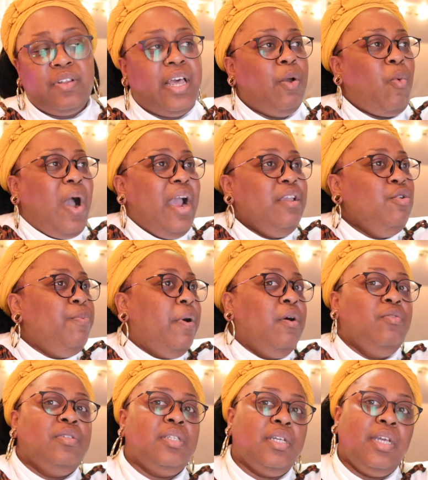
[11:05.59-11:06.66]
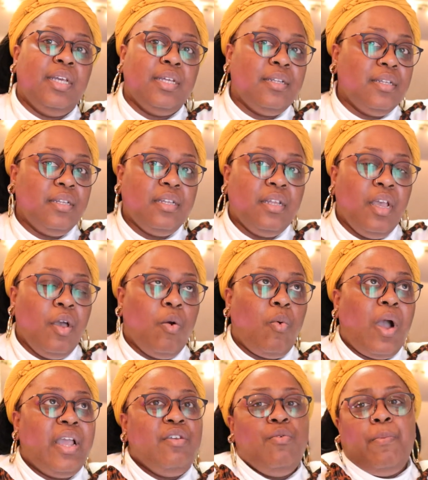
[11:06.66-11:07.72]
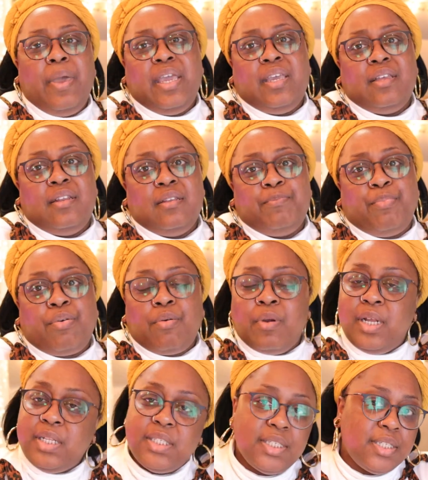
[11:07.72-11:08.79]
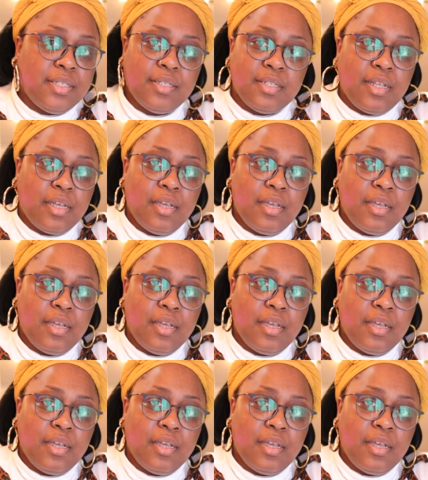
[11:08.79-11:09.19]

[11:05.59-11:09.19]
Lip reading: Like, why are you posting it? Why are you making prints?